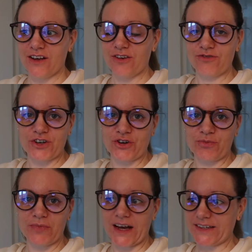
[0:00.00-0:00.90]

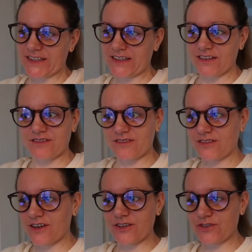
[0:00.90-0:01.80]
film, edit,
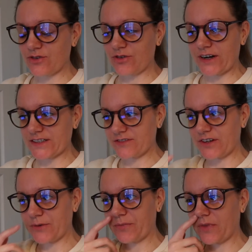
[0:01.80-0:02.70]
and do all the rest of
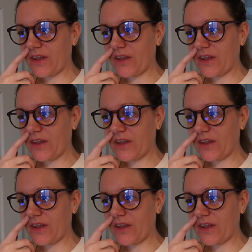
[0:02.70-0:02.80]
it.